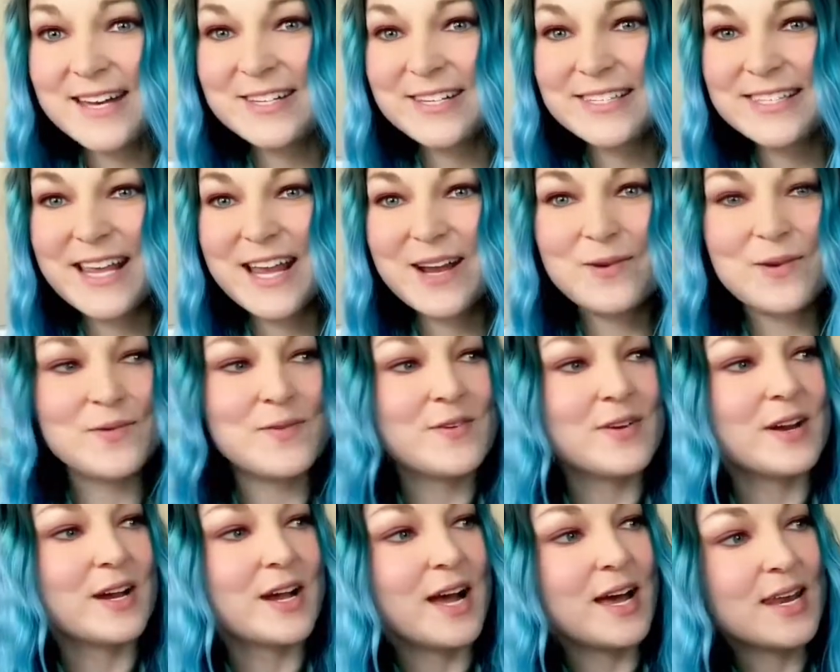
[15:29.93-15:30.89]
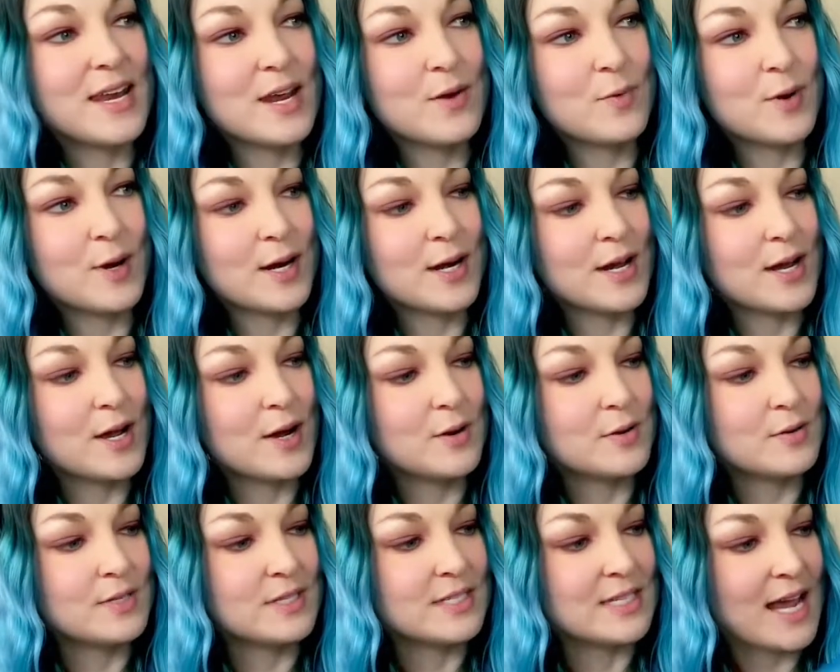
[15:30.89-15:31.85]
just like when we were cutting, we're gonna
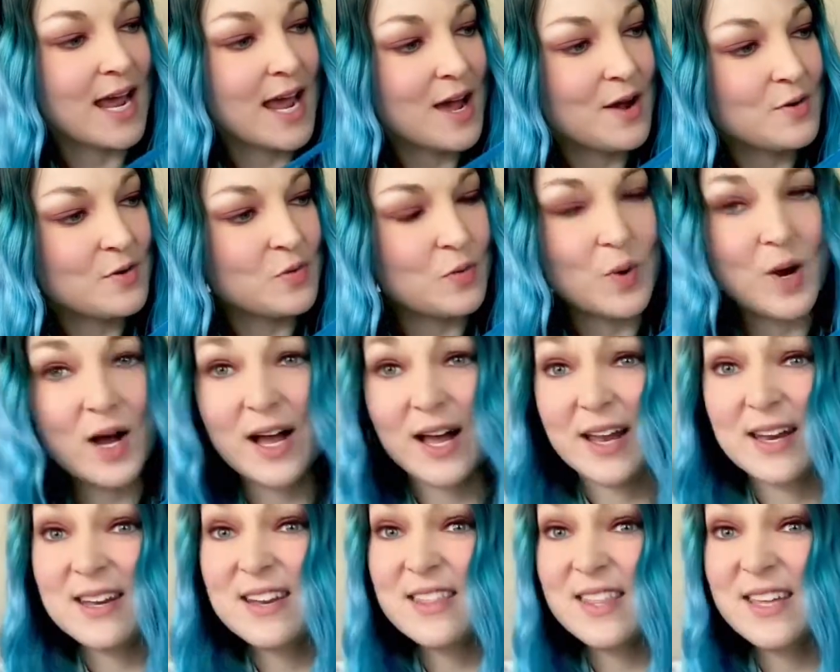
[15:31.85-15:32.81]
go down one,